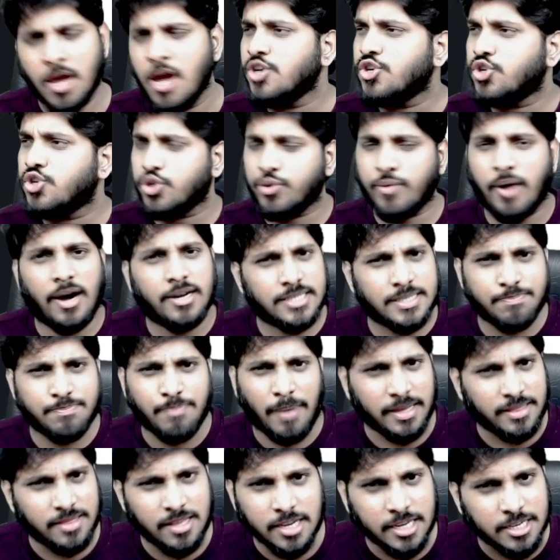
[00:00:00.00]
2 hours I
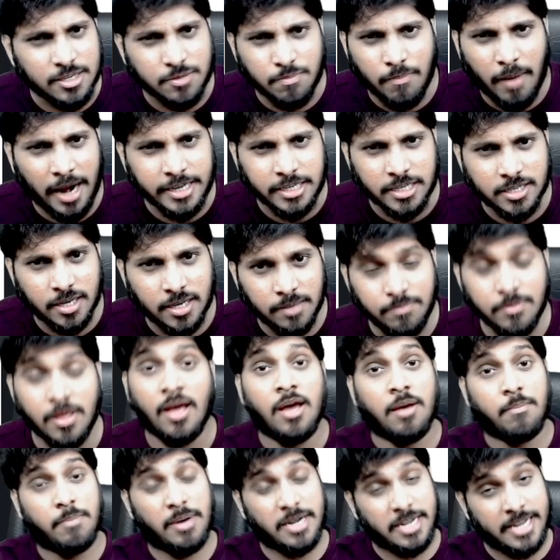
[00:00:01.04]
think it might come,
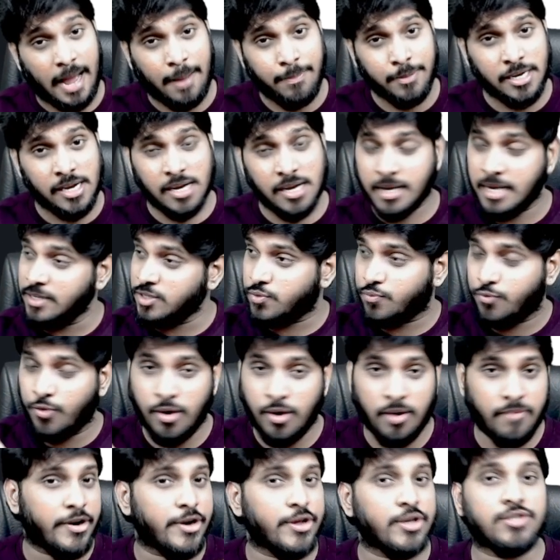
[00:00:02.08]
but capital gains full
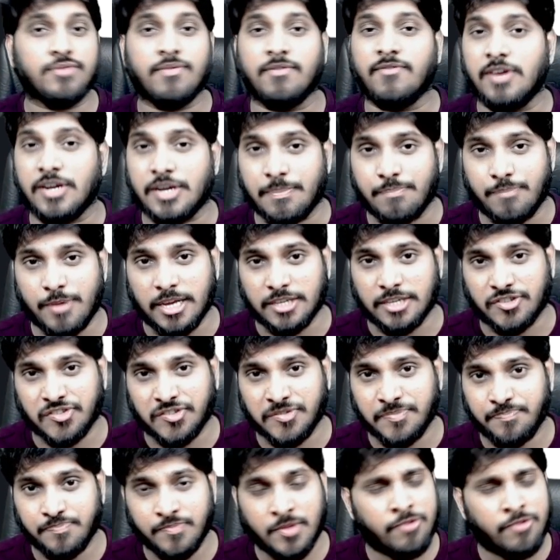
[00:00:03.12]
videos we will replace.